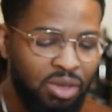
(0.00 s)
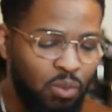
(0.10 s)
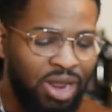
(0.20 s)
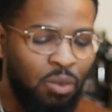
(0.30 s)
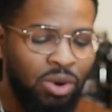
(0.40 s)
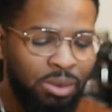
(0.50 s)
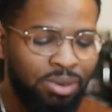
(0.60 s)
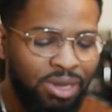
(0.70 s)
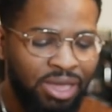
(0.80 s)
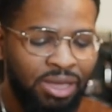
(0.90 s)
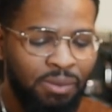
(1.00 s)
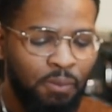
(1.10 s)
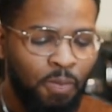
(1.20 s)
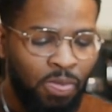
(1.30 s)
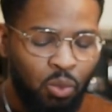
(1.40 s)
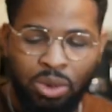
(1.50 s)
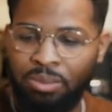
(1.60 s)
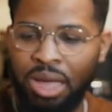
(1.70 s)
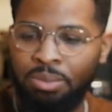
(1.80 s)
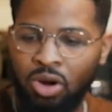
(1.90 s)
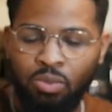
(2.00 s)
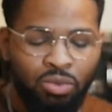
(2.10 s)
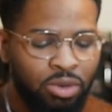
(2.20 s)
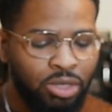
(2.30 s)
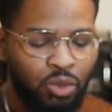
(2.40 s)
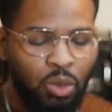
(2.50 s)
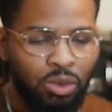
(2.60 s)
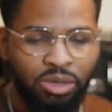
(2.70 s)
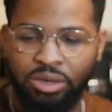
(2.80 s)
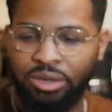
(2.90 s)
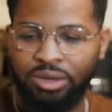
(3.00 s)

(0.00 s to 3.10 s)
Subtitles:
when I want to play with my purple controller